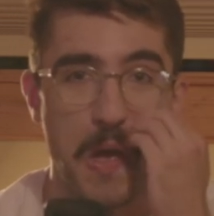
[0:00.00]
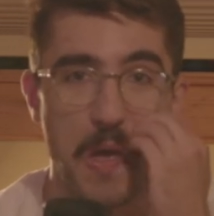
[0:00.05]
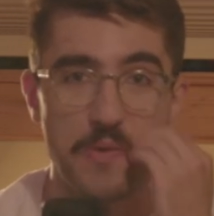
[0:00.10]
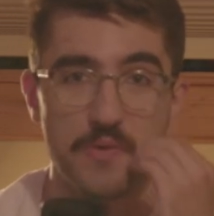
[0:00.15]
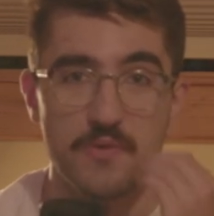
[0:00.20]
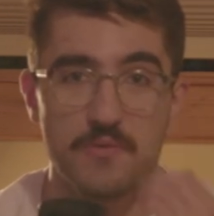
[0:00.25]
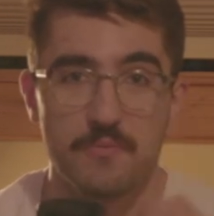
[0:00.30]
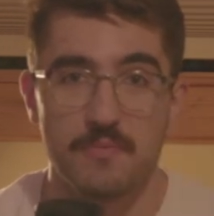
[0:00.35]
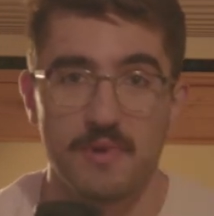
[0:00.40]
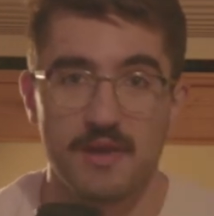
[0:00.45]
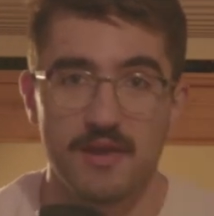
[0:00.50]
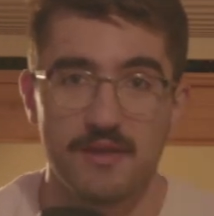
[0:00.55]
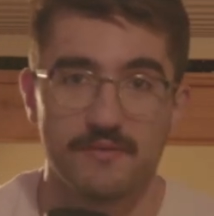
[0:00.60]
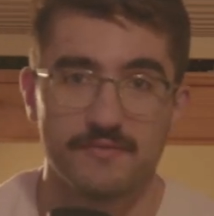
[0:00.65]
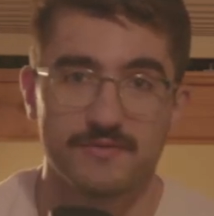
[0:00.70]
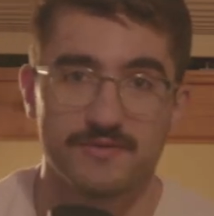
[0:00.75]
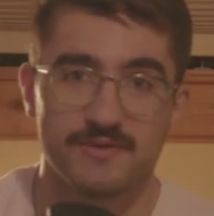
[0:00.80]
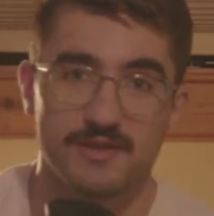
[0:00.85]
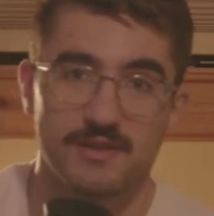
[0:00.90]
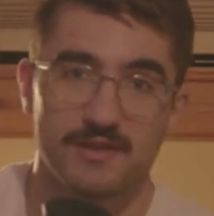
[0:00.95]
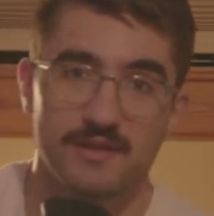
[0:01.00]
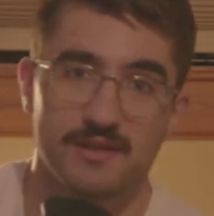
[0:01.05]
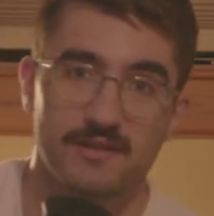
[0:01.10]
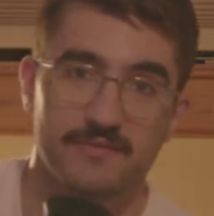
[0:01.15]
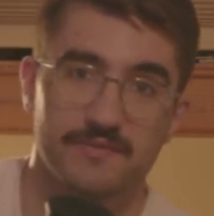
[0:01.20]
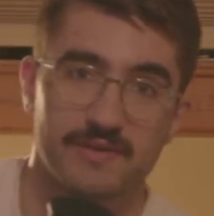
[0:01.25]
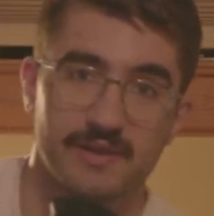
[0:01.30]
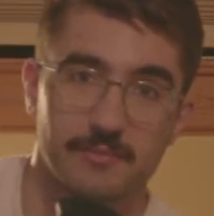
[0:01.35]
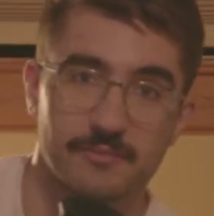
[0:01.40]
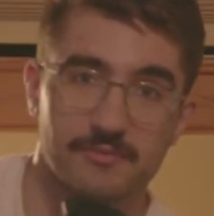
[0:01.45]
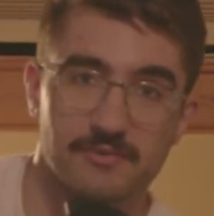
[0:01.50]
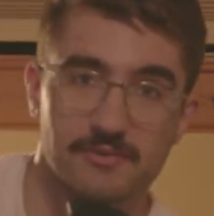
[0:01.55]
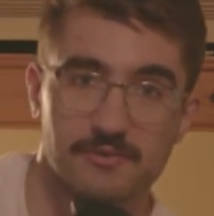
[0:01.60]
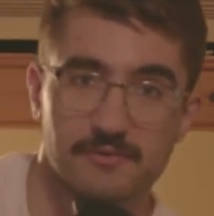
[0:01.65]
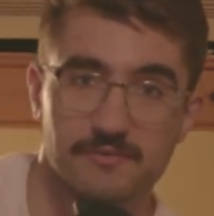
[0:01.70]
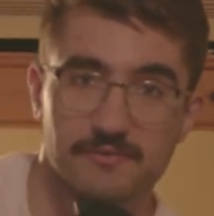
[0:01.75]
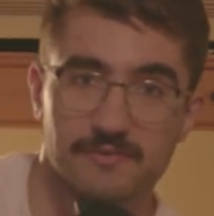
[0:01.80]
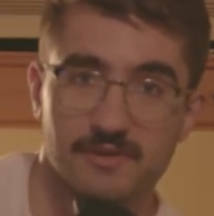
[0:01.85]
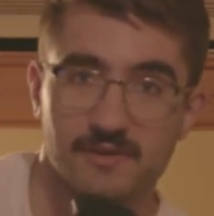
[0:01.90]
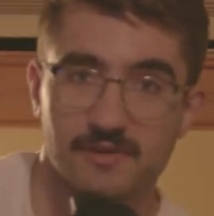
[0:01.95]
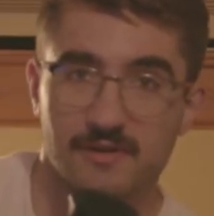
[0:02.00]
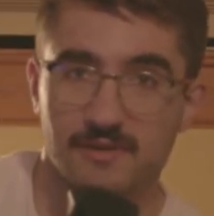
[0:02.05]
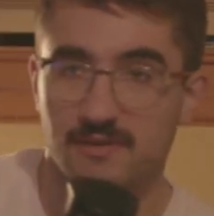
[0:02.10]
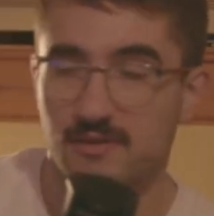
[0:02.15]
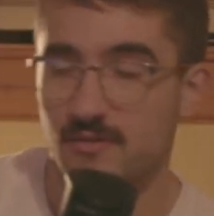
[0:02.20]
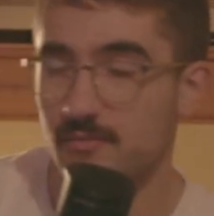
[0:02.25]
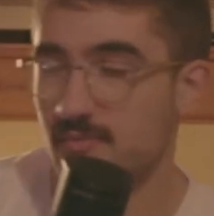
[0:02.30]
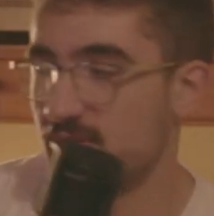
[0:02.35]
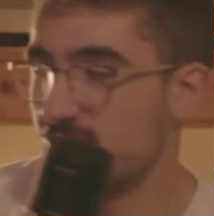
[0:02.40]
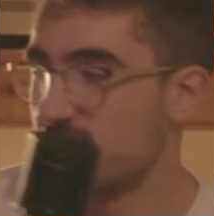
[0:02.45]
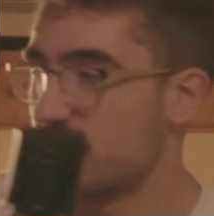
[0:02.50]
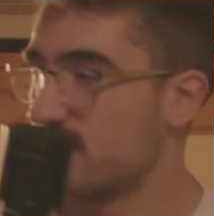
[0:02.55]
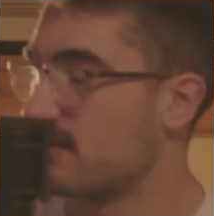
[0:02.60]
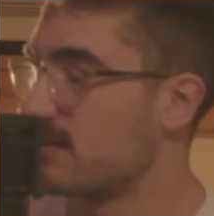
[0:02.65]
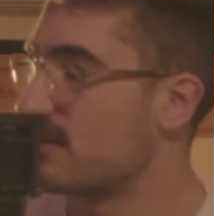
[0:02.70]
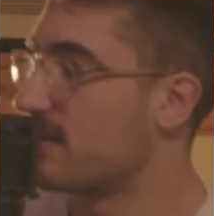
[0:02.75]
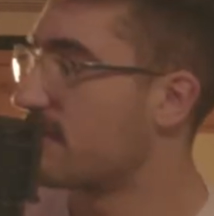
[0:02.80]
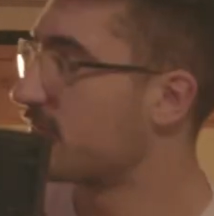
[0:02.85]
You may have seen it if I moved a little bit to the left